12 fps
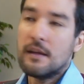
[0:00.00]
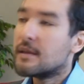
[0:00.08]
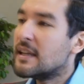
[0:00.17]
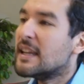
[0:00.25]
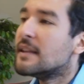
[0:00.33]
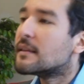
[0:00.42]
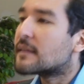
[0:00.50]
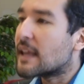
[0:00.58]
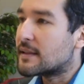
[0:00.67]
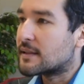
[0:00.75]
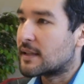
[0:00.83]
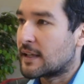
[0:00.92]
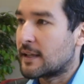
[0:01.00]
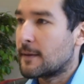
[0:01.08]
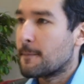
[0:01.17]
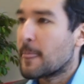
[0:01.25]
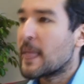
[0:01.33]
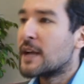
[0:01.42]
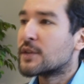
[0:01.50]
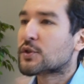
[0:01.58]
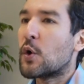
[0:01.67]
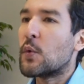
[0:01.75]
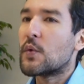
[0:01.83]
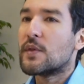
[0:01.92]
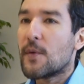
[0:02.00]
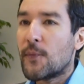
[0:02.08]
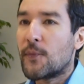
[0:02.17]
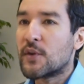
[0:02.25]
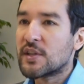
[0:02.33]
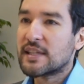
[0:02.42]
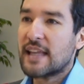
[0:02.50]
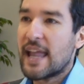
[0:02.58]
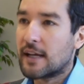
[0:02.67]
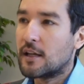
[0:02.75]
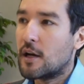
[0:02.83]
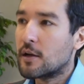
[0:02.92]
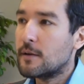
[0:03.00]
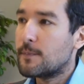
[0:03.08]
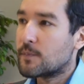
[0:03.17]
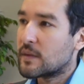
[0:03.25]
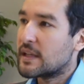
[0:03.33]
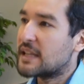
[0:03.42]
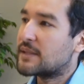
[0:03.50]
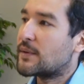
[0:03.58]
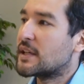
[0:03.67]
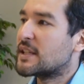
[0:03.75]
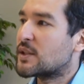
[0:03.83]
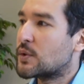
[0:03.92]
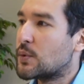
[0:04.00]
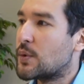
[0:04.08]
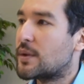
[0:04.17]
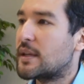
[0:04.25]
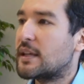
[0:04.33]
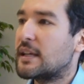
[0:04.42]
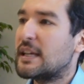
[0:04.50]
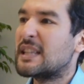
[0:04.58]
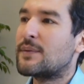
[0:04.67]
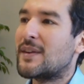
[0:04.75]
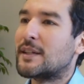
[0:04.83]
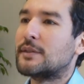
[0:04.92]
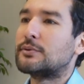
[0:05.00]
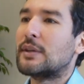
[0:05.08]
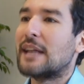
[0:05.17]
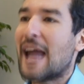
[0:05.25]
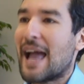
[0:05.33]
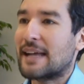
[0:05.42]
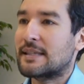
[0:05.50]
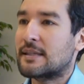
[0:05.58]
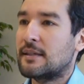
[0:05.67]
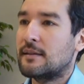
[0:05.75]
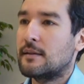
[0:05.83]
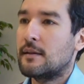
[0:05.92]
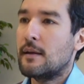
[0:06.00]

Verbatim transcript: The intensity. So the first eglog is very soothing, it's very relaxed,